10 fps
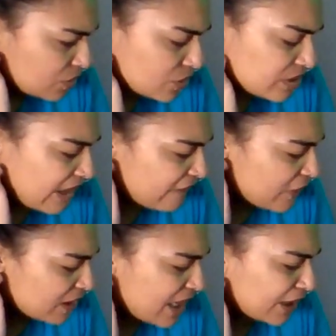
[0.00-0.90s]
They
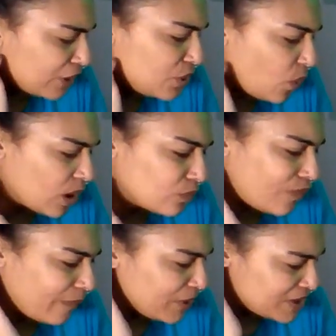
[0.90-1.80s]
feel like your
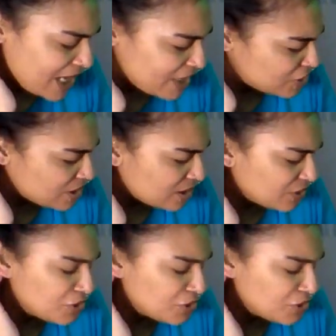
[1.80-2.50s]
reputation,